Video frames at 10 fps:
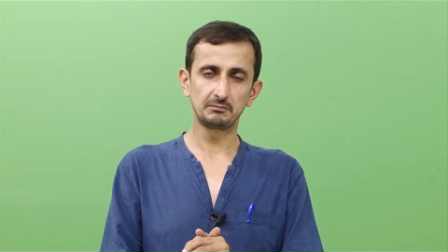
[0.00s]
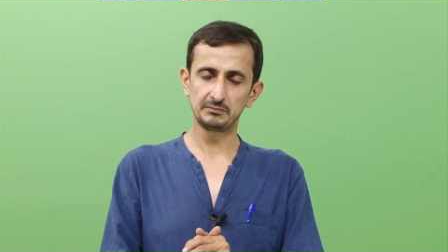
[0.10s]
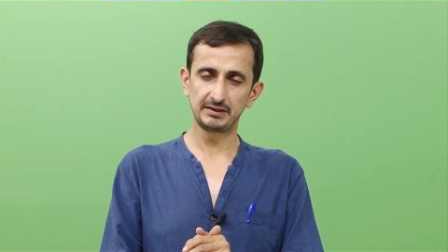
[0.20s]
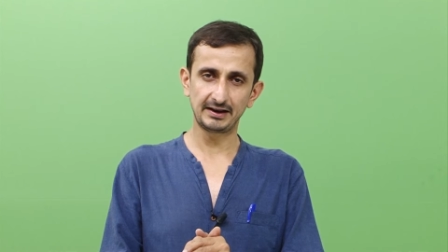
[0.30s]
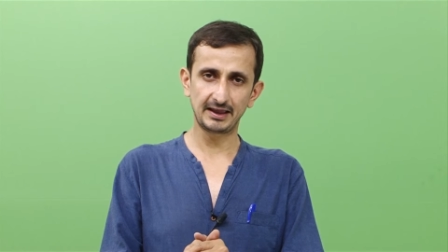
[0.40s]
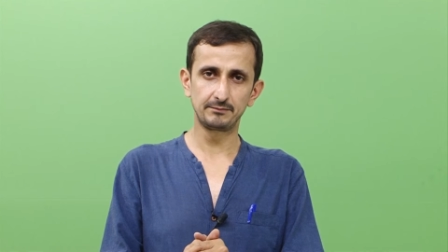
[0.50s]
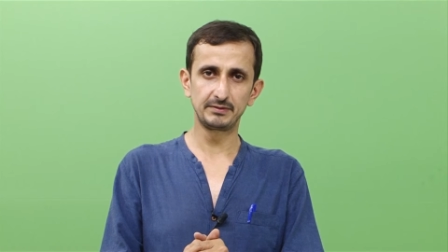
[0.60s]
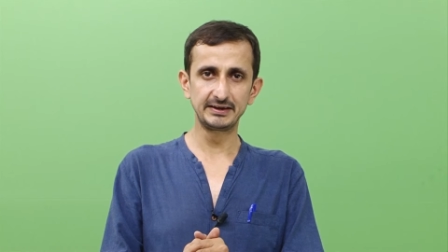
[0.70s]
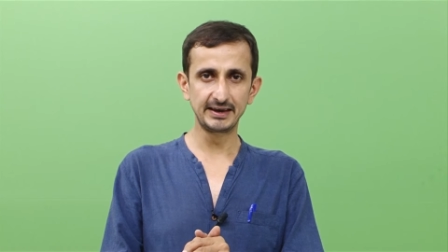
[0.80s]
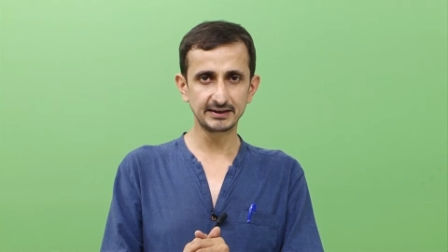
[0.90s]
there can be
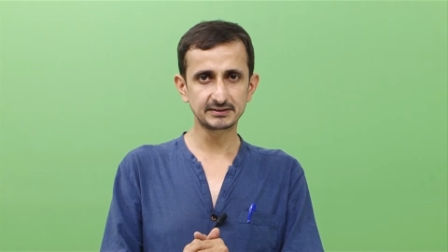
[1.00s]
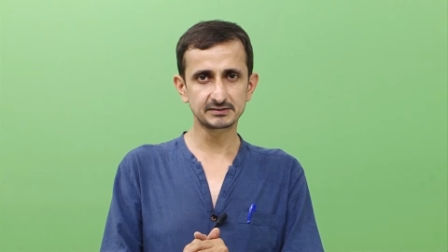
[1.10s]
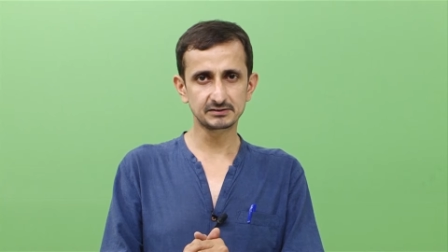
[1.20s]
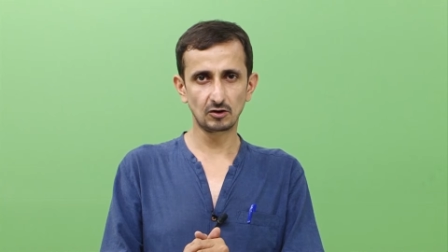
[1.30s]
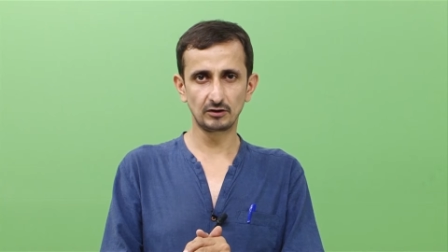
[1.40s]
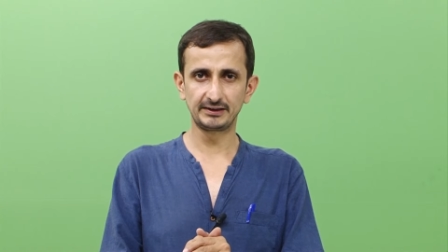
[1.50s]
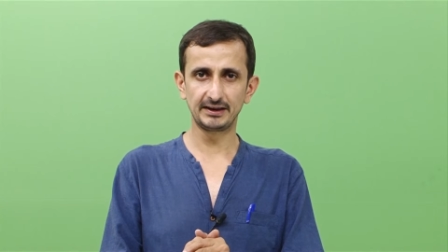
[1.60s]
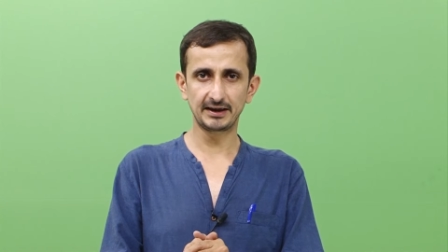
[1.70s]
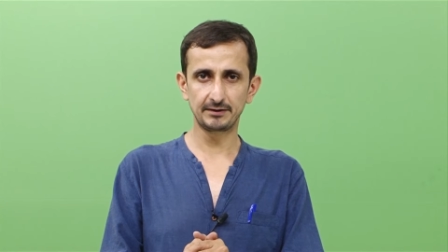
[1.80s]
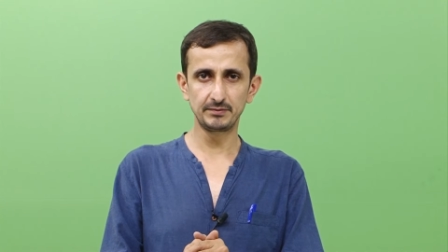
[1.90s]
gates or there
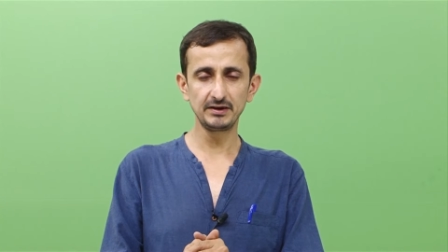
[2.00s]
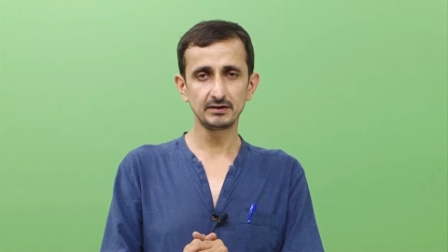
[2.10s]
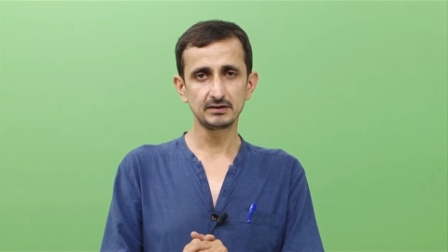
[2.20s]
can be